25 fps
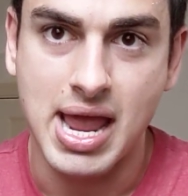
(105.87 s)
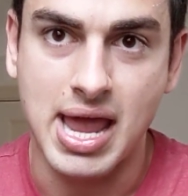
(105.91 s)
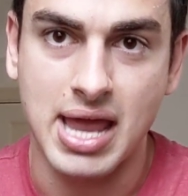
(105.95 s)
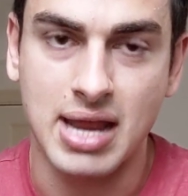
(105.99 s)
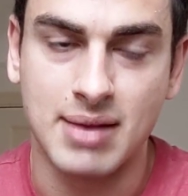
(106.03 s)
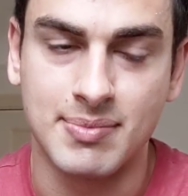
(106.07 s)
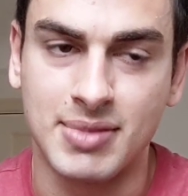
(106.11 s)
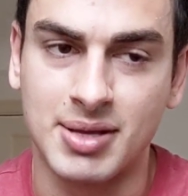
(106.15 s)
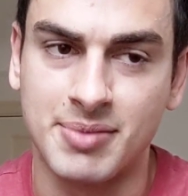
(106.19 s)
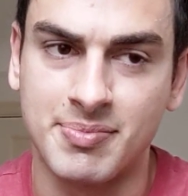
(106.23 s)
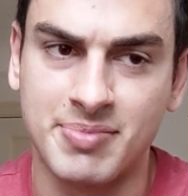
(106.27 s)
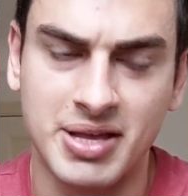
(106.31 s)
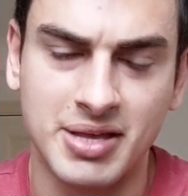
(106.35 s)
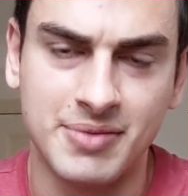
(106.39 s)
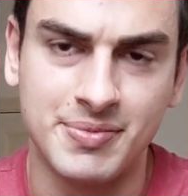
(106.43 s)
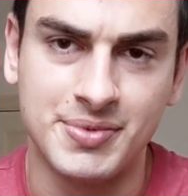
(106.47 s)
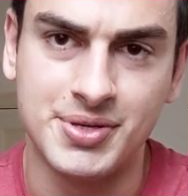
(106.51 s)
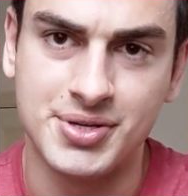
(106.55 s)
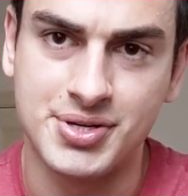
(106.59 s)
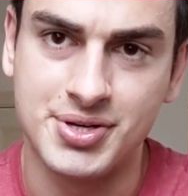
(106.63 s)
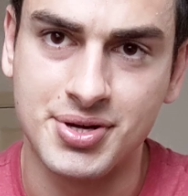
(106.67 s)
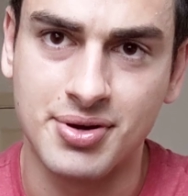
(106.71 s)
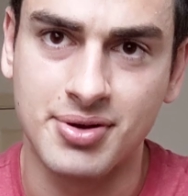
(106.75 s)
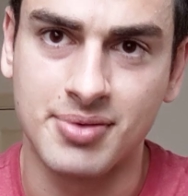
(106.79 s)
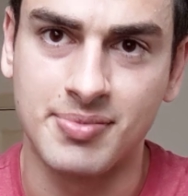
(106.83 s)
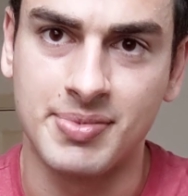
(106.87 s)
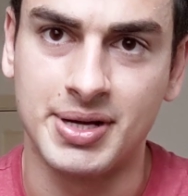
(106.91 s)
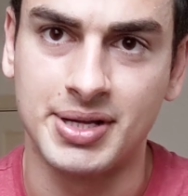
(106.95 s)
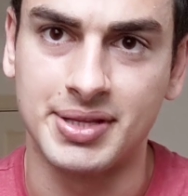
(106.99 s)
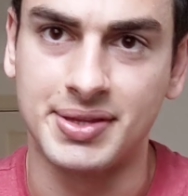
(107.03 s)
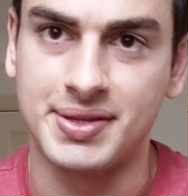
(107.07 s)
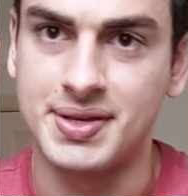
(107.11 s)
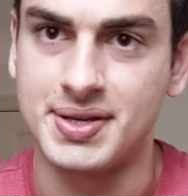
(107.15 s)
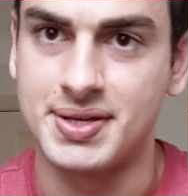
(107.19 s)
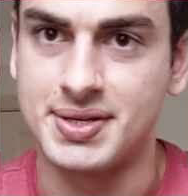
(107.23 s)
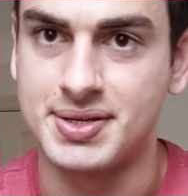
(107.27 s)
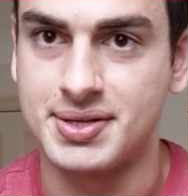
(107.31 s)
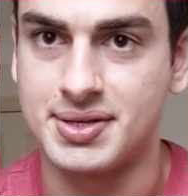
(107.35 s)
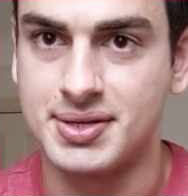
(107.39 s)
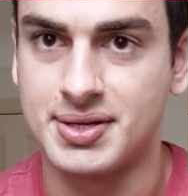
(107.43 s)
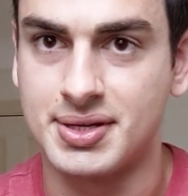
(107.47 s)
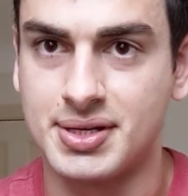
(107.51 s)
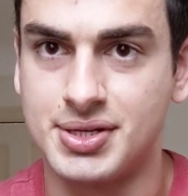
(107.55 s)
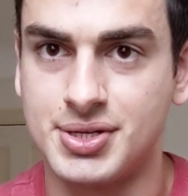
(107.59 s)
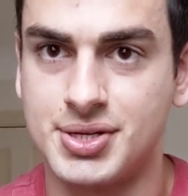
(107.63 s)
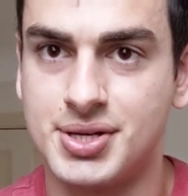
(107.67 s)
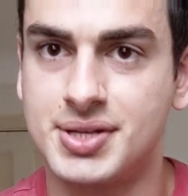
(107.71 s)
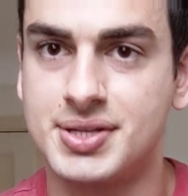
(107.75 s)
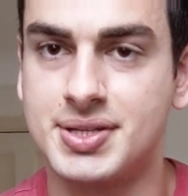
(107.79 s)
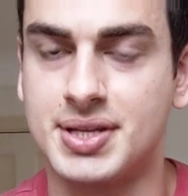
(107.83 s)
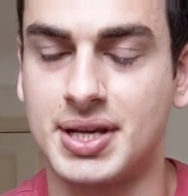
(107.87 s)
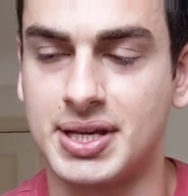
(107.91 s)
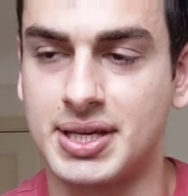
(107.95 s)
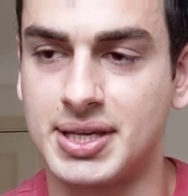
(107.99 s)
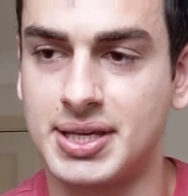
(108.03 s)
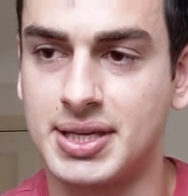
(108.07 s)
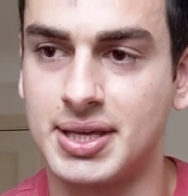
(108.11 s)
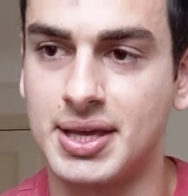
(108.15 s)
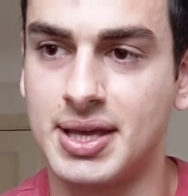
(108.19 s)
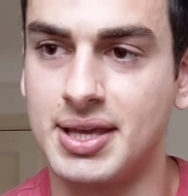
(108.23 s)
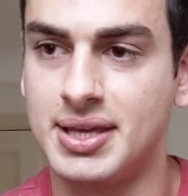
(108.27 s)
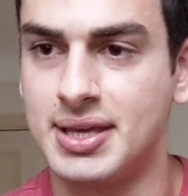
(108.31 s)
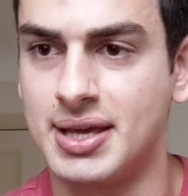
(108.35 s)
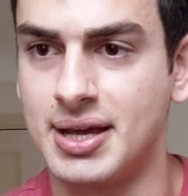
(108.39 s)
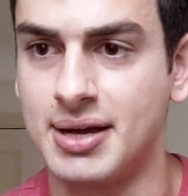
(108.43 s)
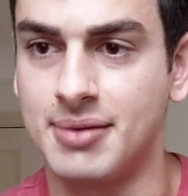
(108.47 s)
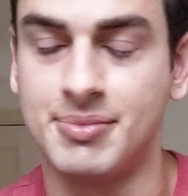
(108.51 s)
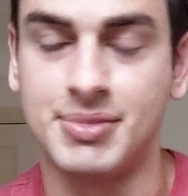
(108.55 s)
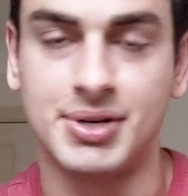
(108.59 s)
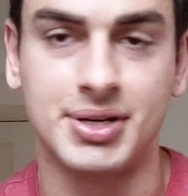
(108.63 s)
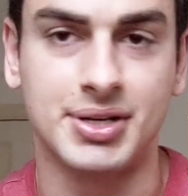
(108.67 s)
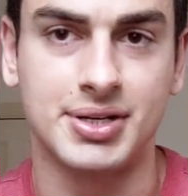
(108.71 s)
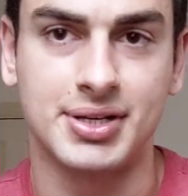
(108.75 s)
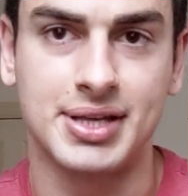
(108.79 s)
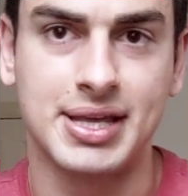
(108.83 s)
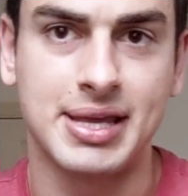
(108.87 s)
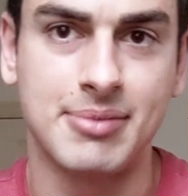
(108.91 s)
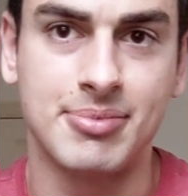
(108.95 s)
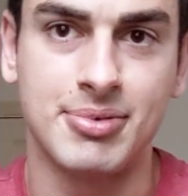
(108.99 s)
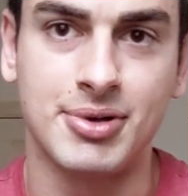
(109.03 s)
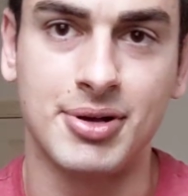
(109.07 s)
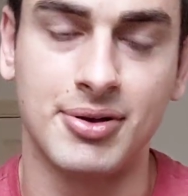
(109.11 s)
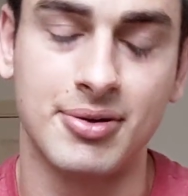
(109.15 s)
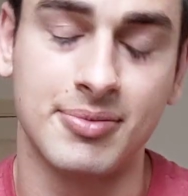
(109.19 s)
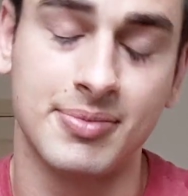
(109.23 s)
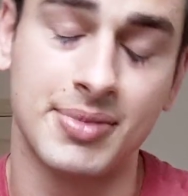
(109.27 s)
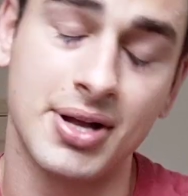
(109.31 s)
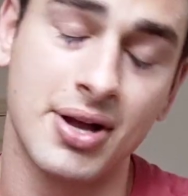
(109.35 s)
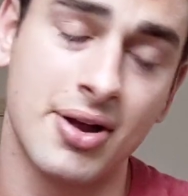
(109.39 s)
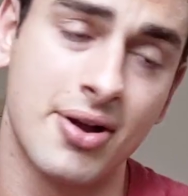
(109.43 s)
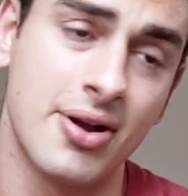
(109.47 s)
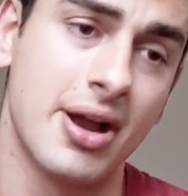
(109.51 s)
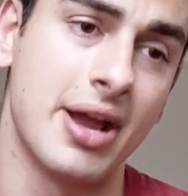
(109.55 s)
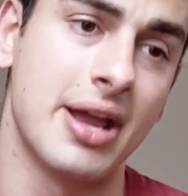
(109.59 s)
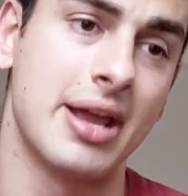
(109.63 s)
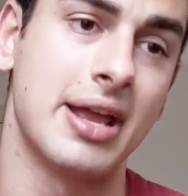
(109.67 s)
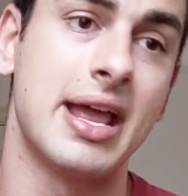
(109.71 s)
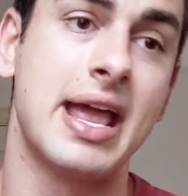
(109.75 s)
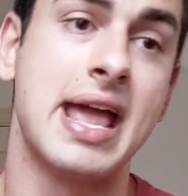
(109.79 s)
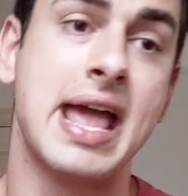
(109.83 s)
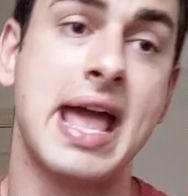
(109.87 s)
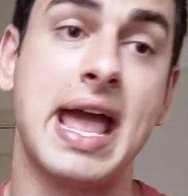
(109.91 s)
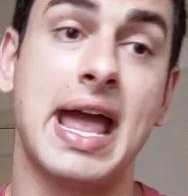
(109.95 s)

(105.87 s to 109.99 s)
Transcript: And I'm like, baby, you sure about this? And she's like, yeah, I'm going to keep going. I'm like, all right.